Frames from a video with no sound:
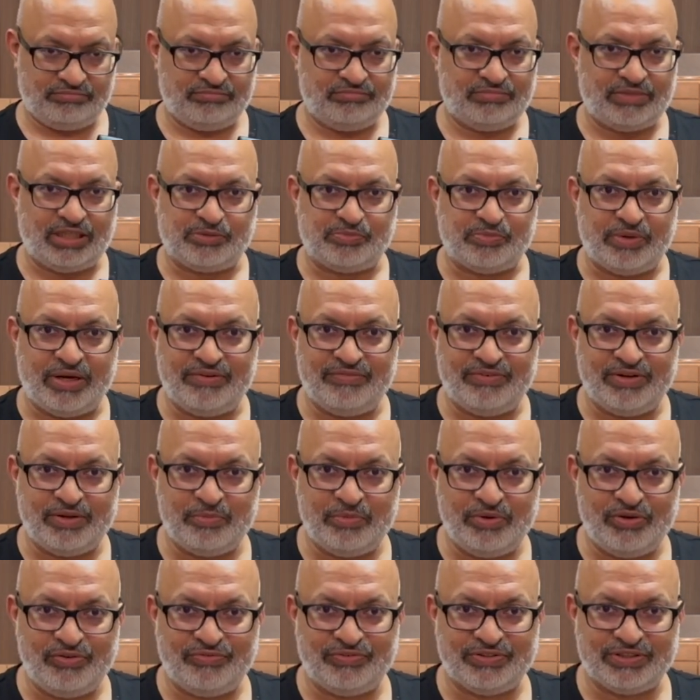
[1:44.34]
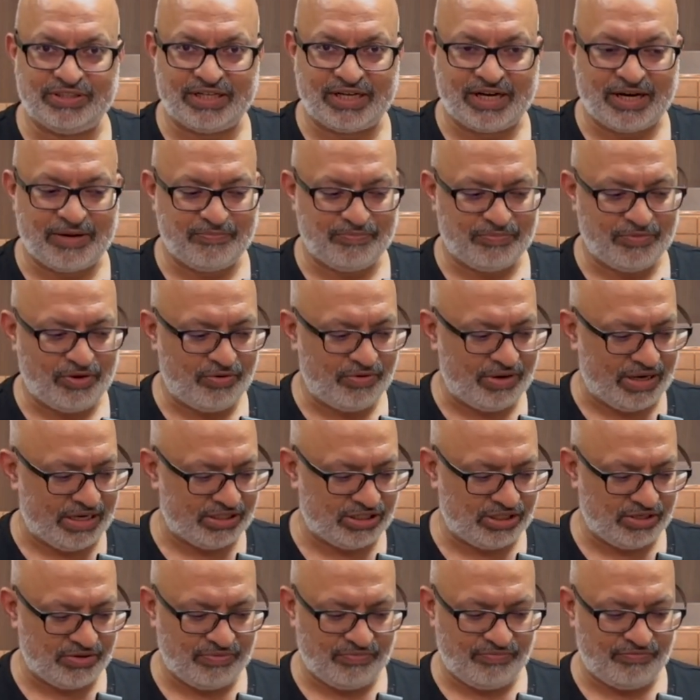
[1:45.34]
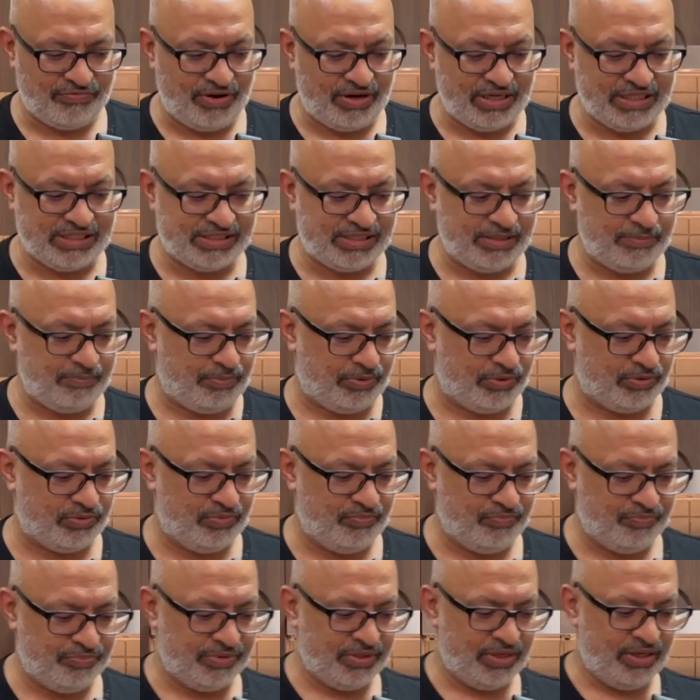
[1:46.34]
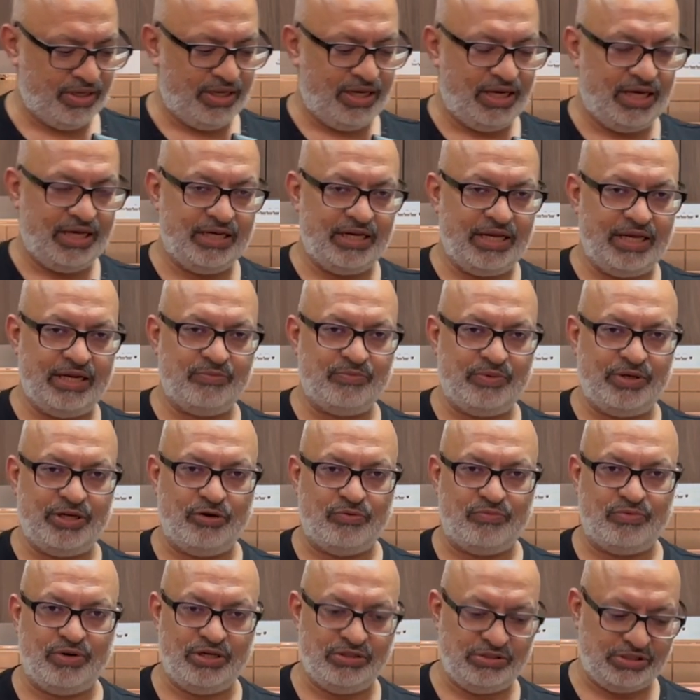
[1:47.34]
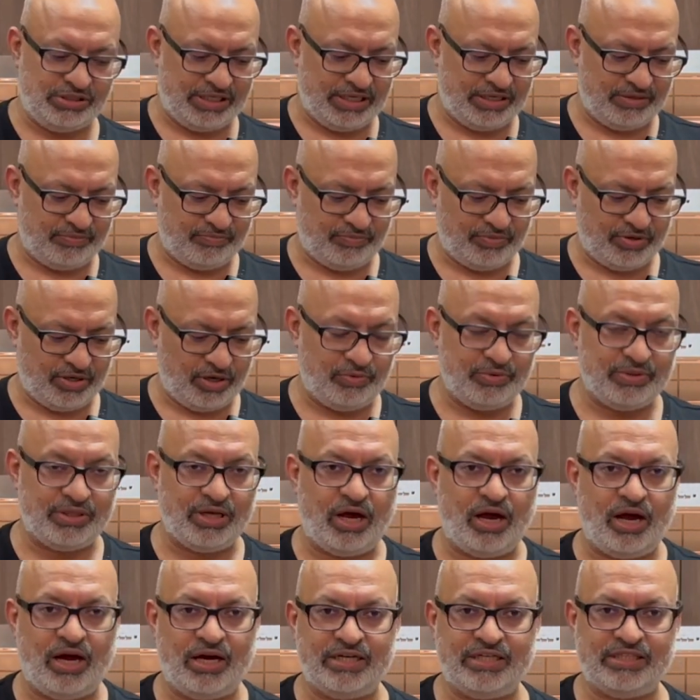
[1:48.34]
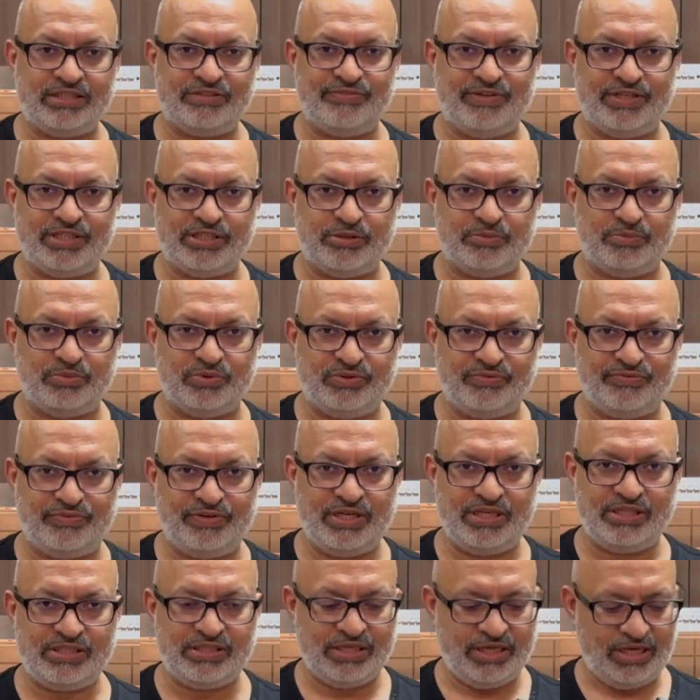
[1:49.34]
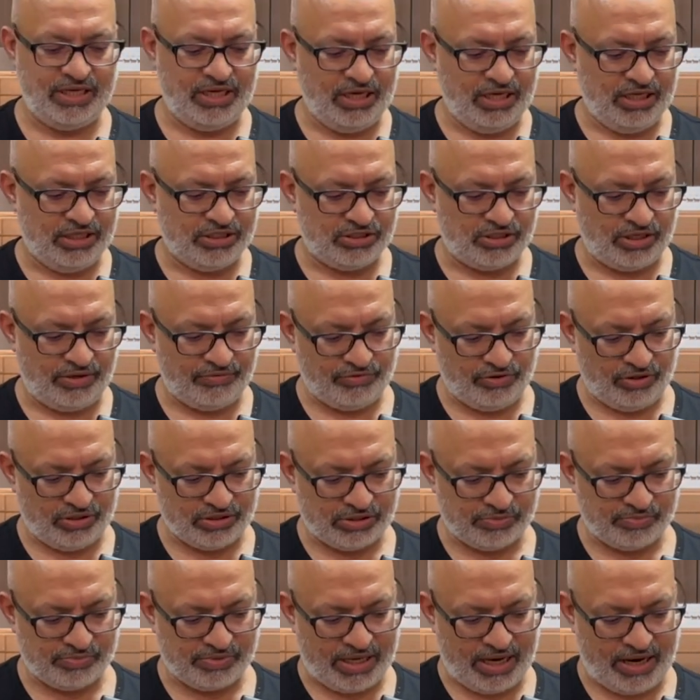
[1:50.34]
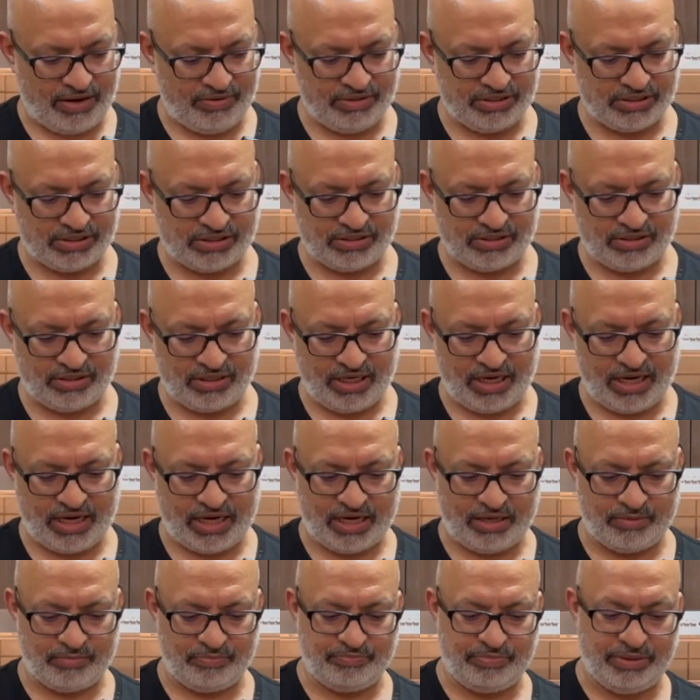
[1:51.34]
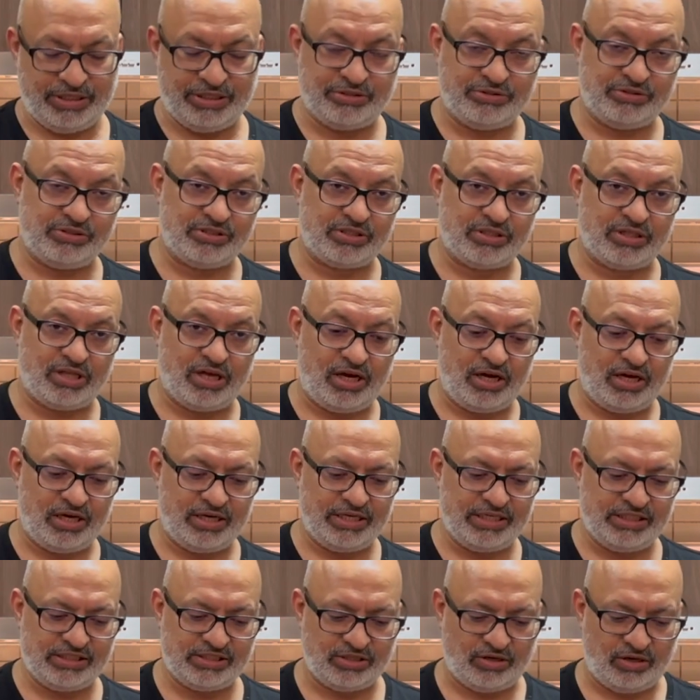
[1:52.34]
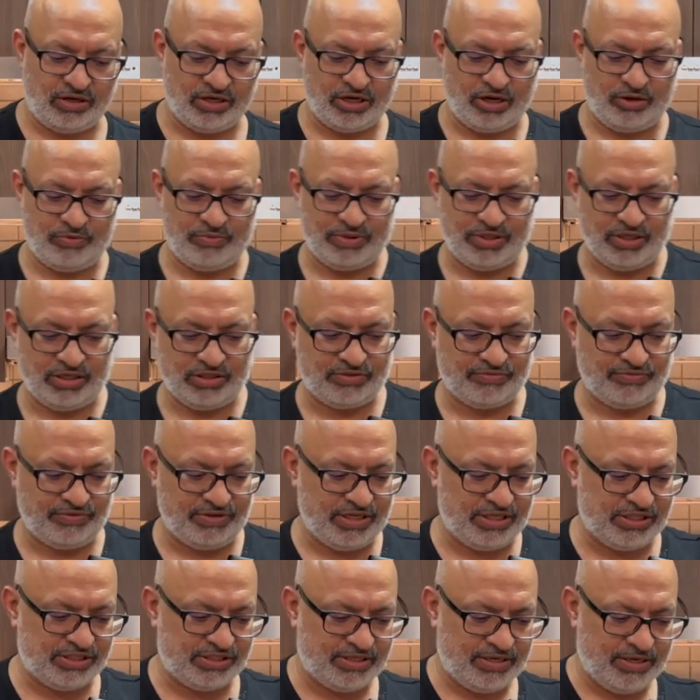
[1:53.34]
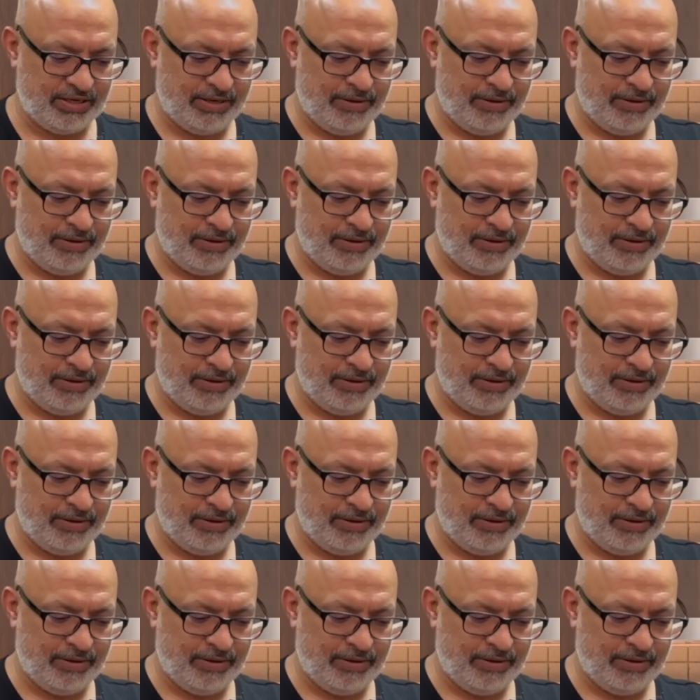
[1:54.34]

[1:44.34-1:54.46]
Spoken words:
that's my evening meal for today. All right, so very simple. When you're roasting, go with the hardest vegetables first. So I've got some carrots, and beetroots are the hardest, so I'll go with those first.